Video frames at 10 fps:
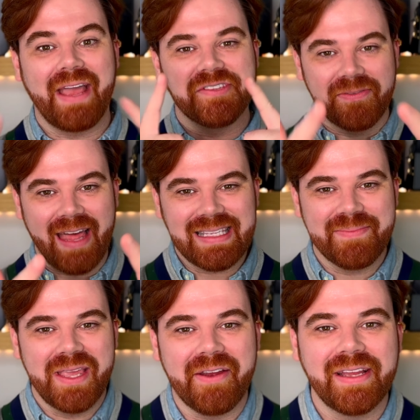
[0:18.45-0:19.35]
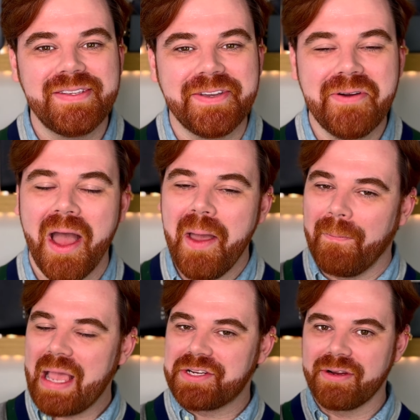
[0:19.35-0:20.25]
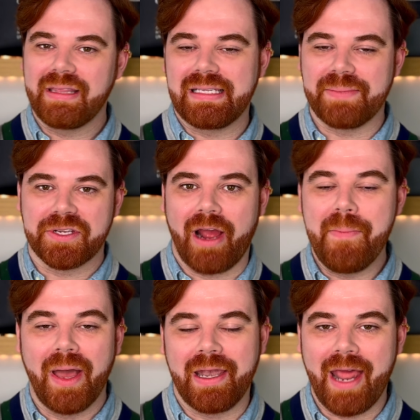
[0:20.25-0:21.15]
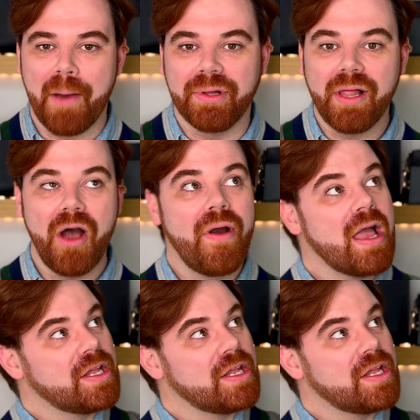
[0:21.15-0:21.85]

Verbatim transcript: So if that's something you're into, make sure to hit the subscribe button down below.